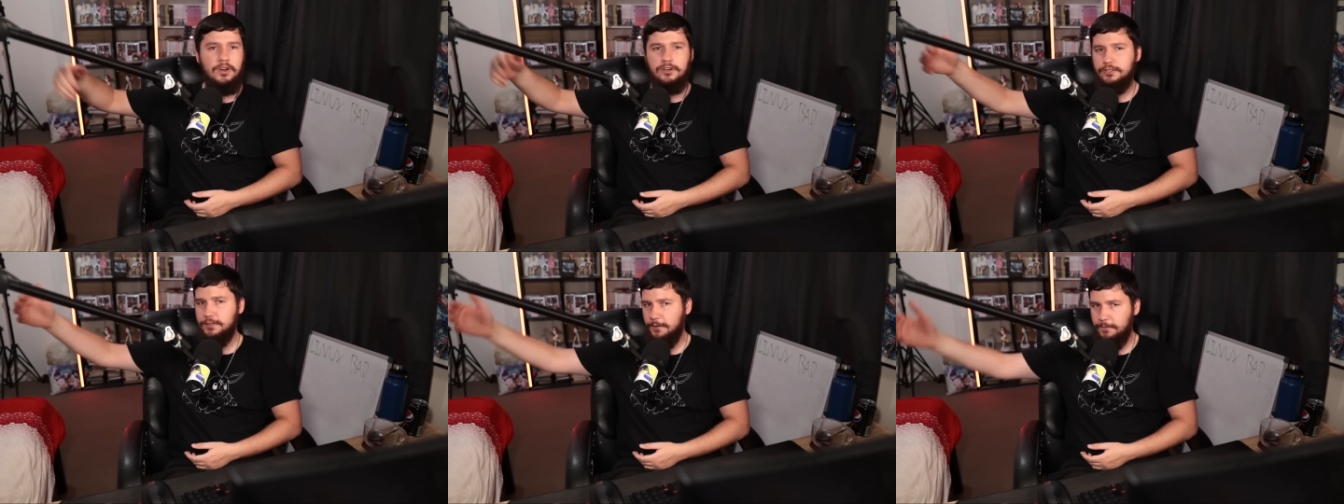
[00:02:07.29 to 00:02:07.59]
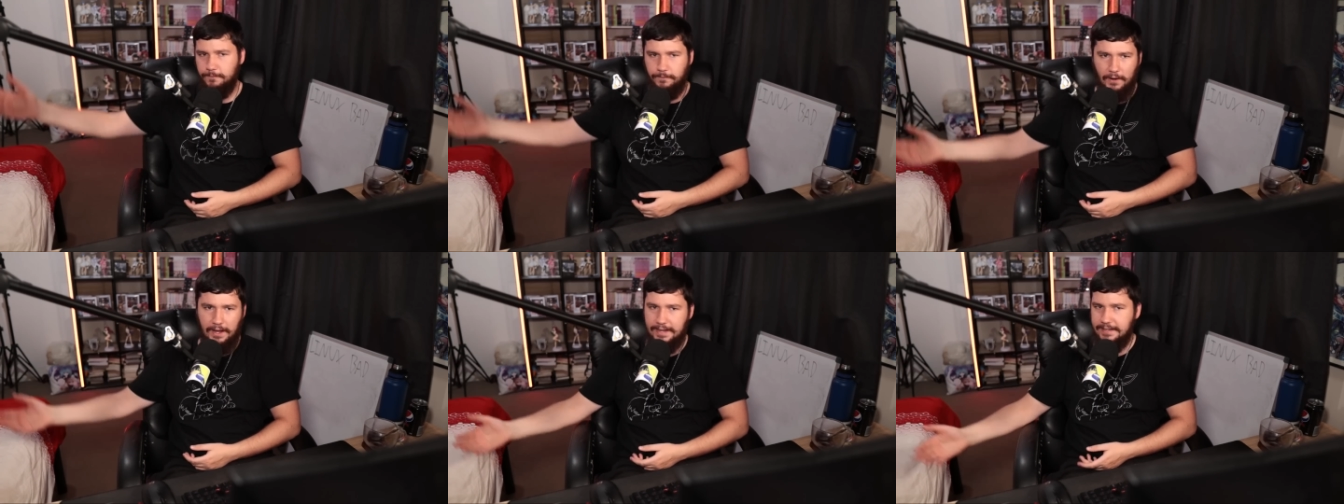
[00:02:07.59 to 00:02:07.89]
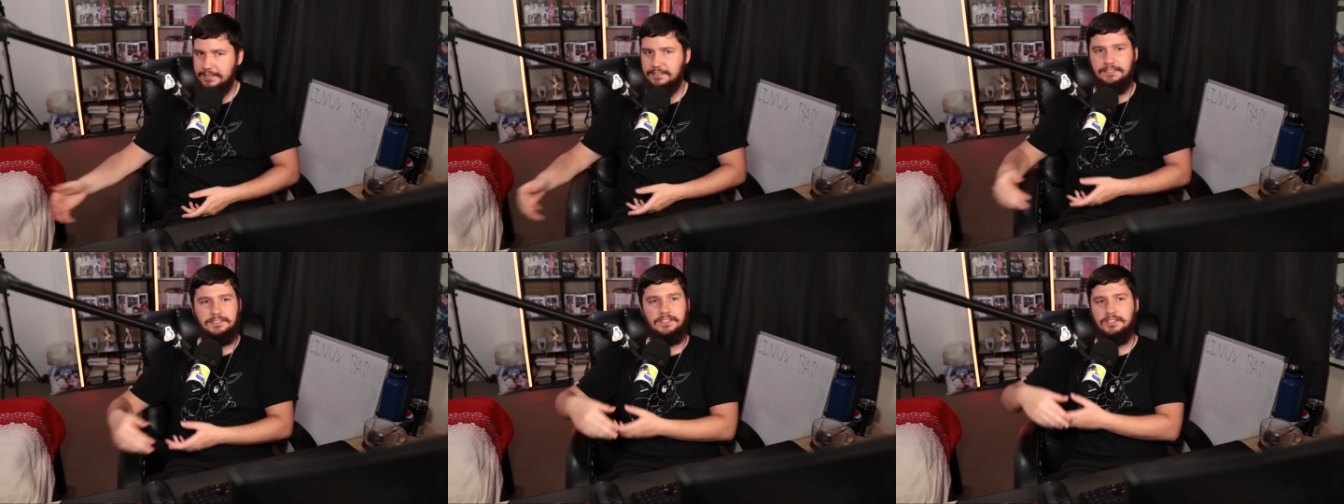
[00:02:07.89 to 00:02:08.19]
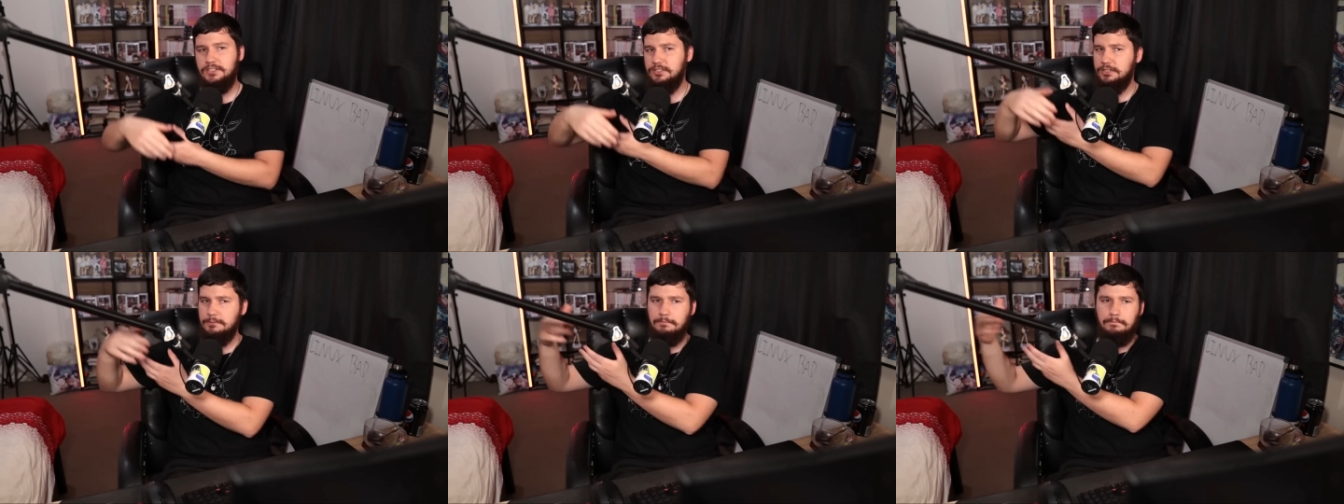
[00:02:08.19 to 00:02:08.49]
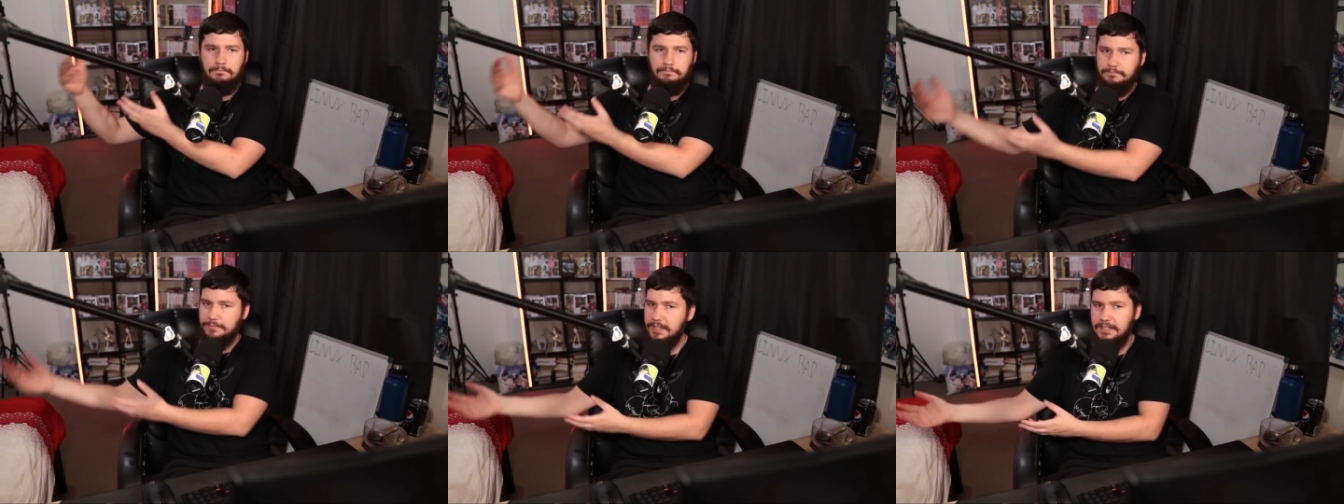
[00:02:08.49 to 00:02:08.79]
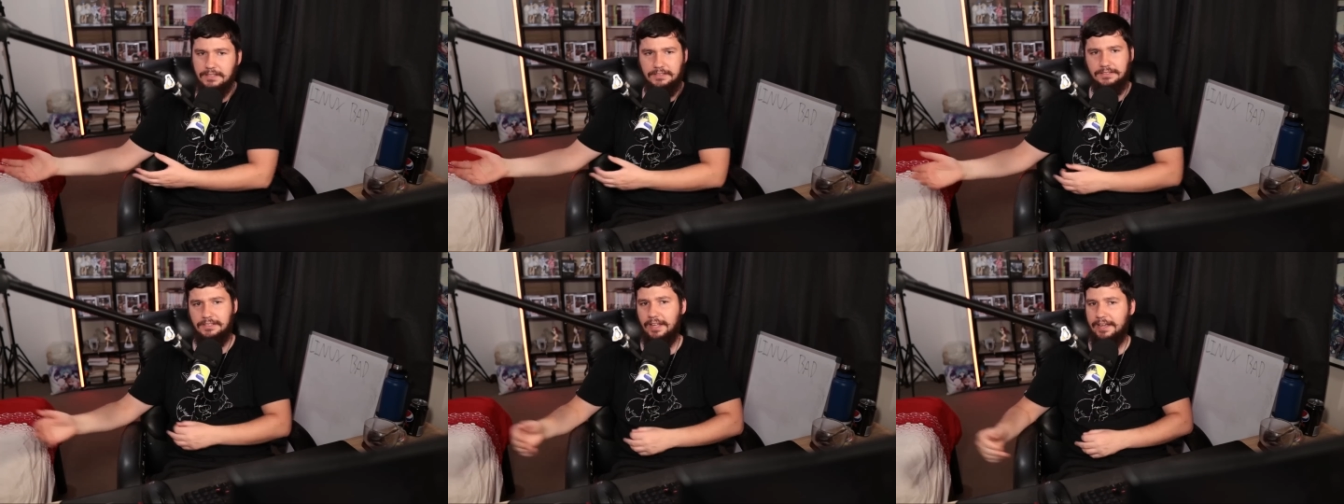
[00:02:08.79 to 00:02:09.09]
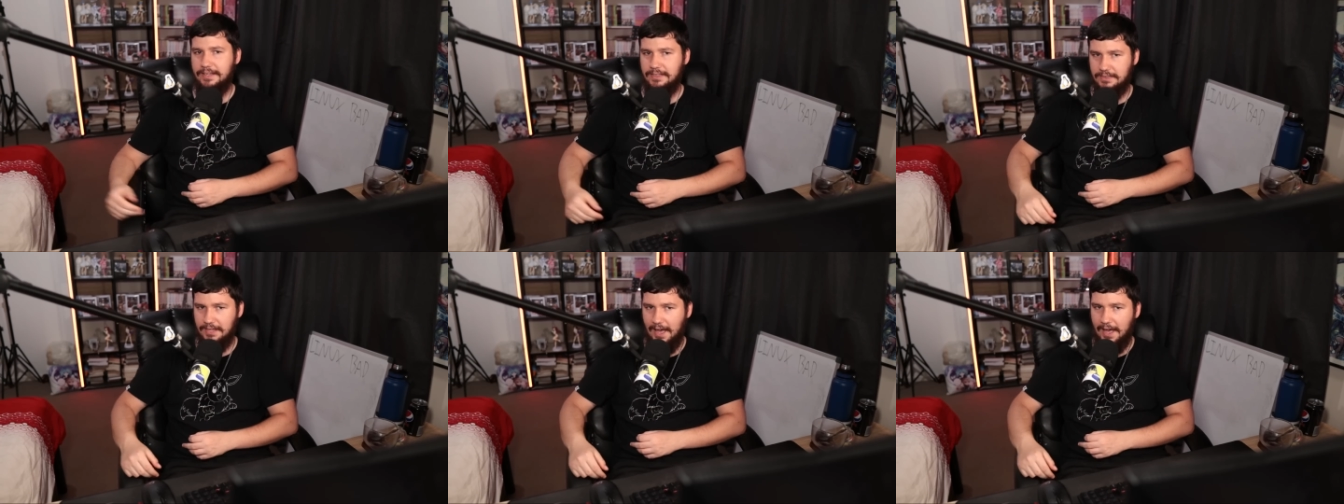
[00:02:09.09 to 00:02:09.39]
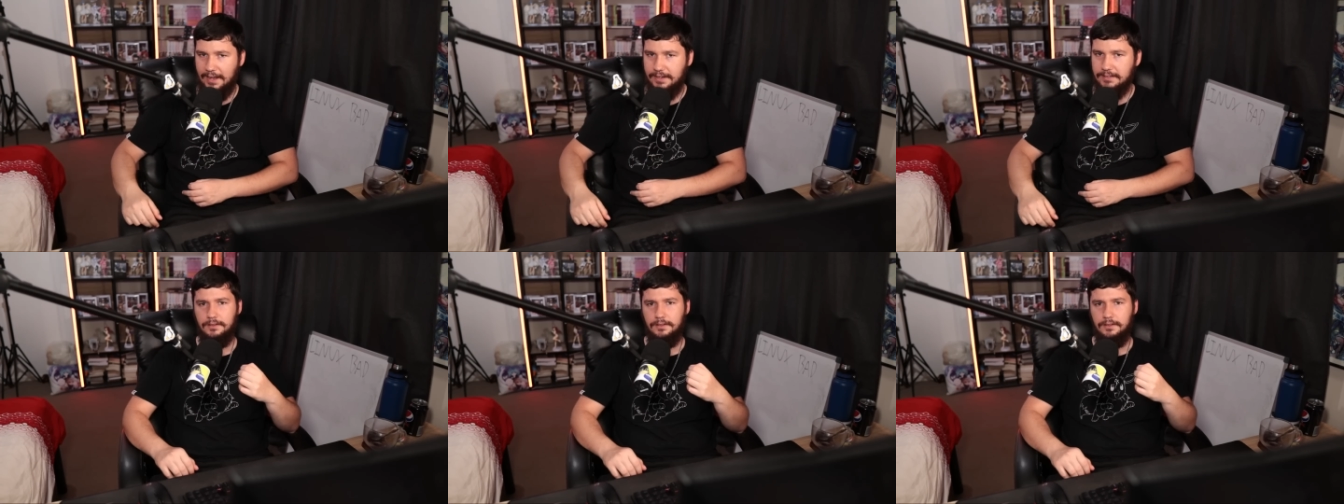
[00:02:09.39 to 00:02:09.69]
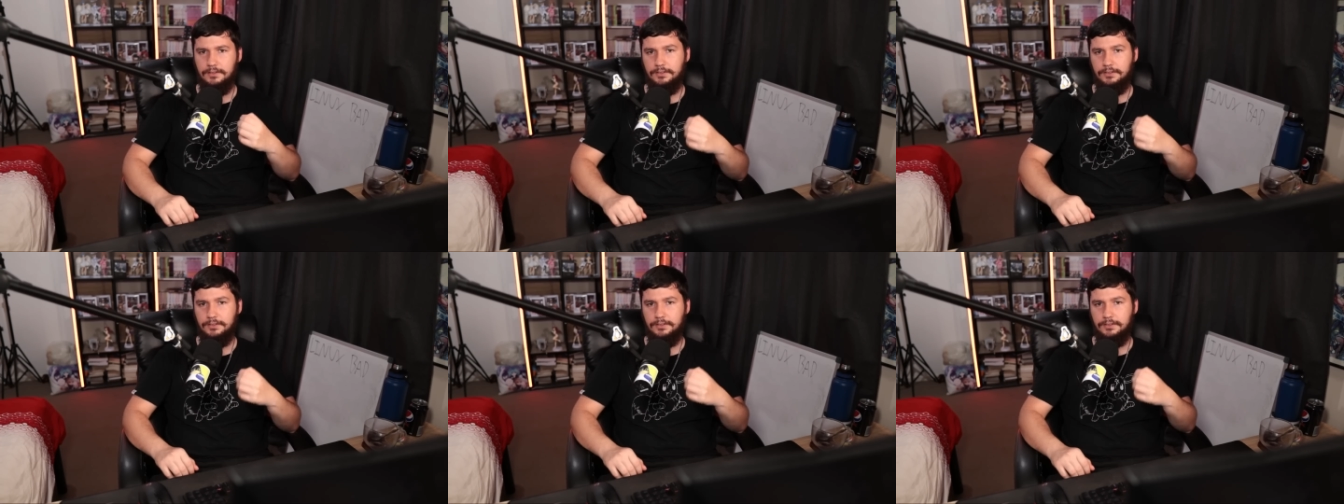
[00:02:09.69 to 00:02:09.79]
devices, and things like that.